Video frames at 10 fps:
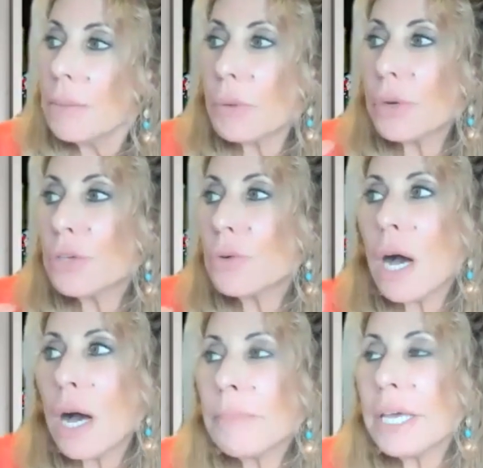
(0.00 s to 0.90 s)
but when you
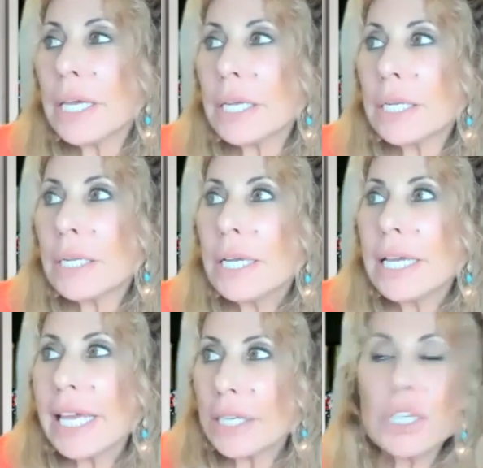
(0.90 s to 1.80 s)
come in
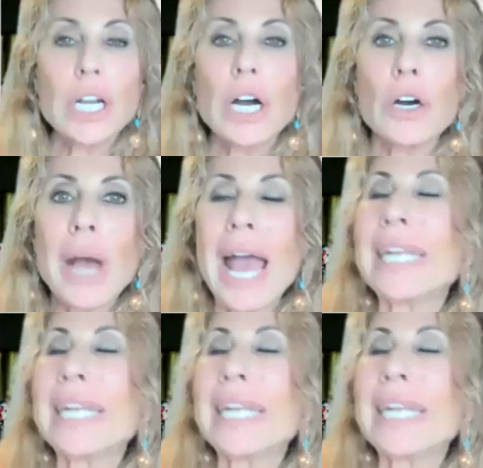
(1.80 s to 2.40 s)
indigo